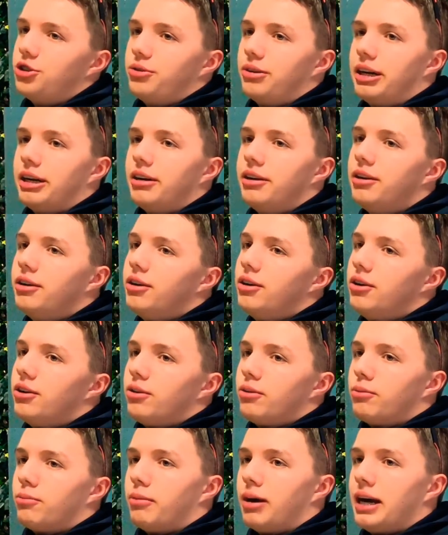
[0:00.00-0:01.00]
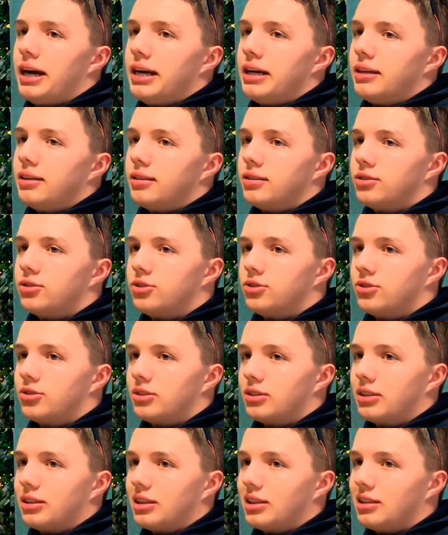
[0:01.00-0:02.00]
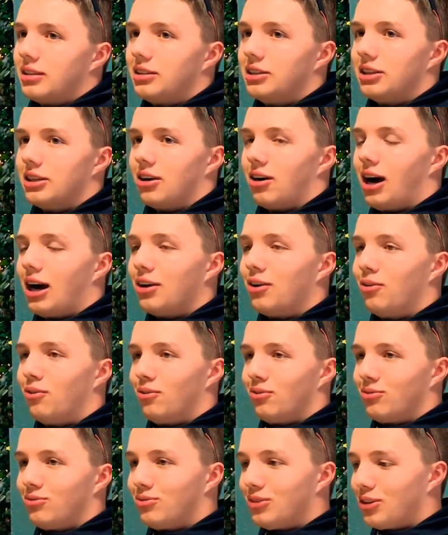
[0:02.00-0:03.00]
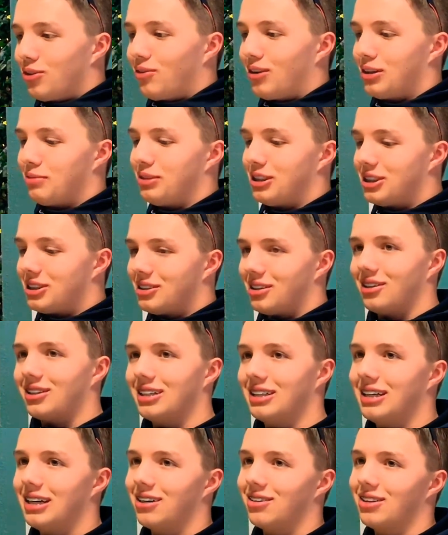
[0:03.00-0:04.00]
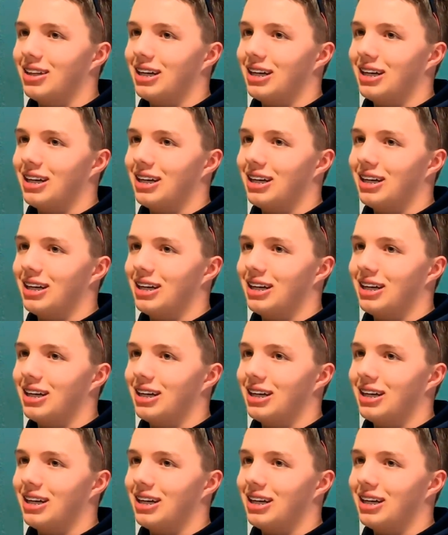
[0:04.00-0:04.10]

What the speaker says: to it. Right. You know, we don't want to be stuck in there